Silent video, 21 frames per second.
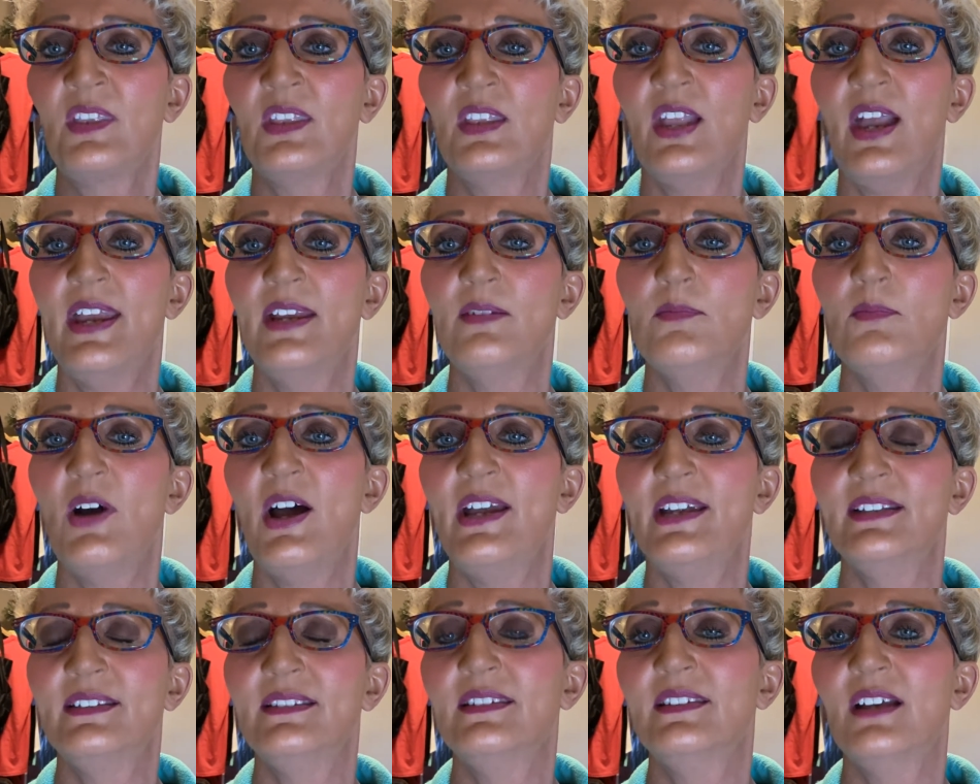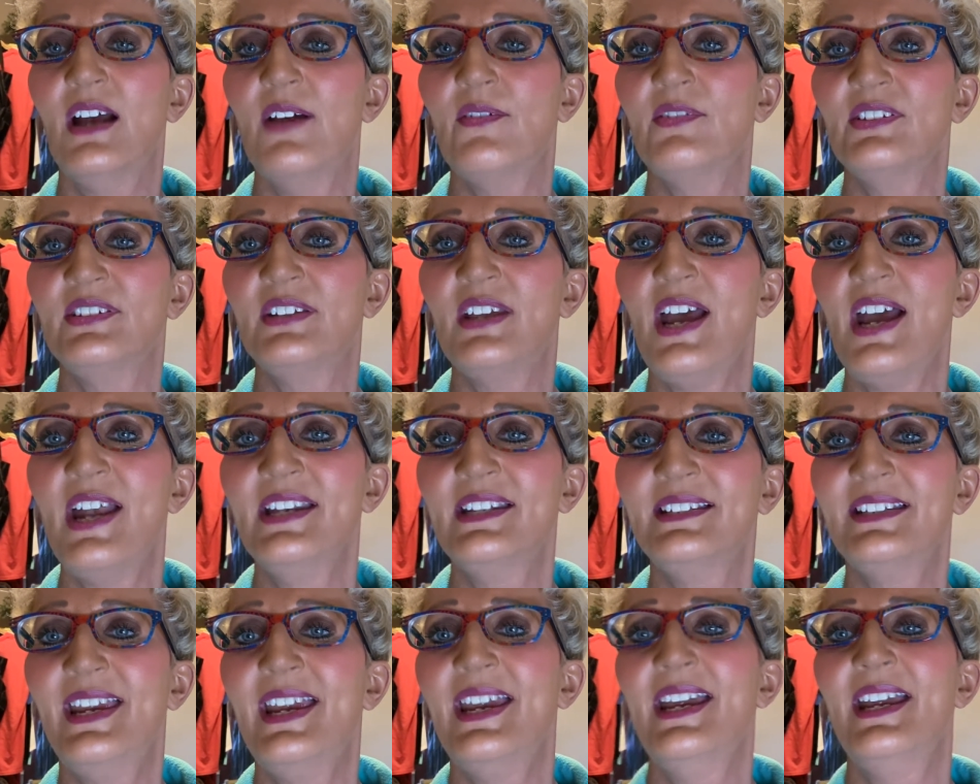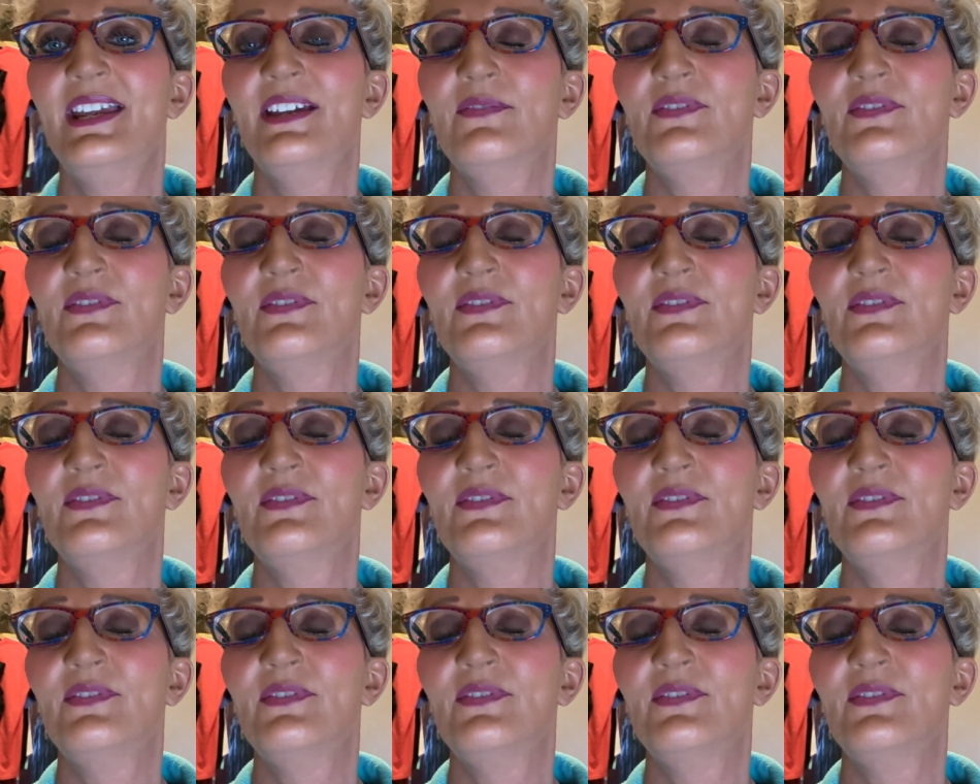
Like I was kind of tan,